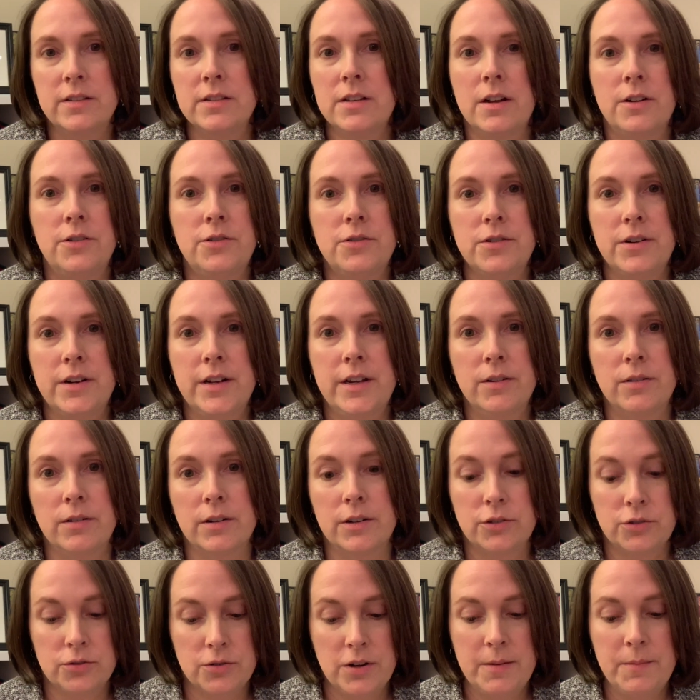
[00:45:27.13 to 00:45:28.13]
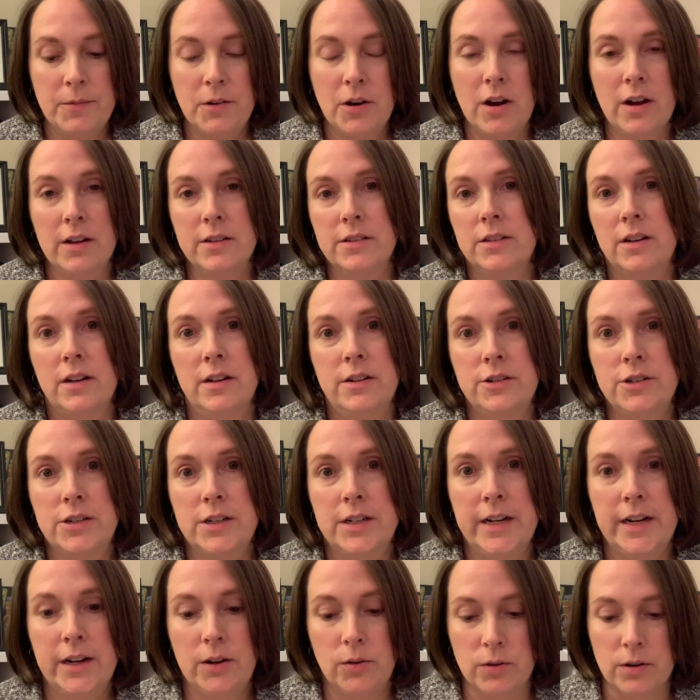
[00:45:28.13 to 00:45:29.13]
country or extreme cross
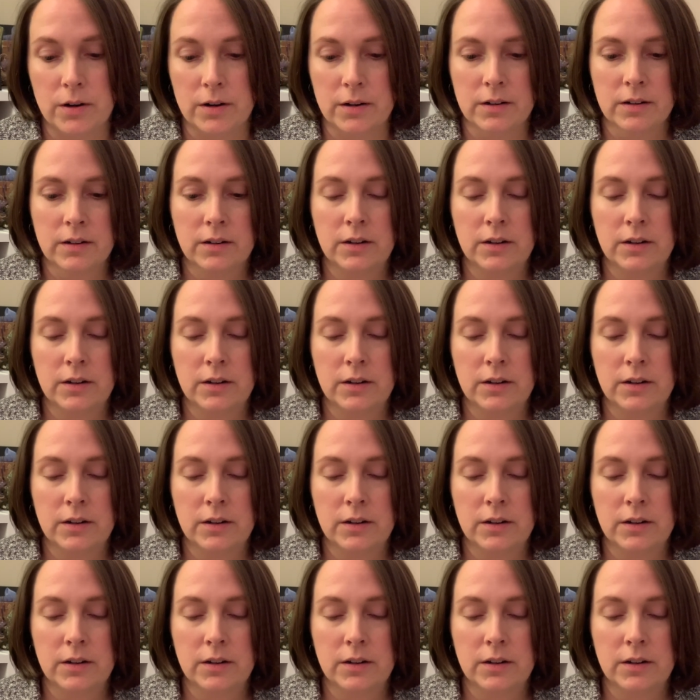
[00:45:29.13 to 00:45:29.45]
country or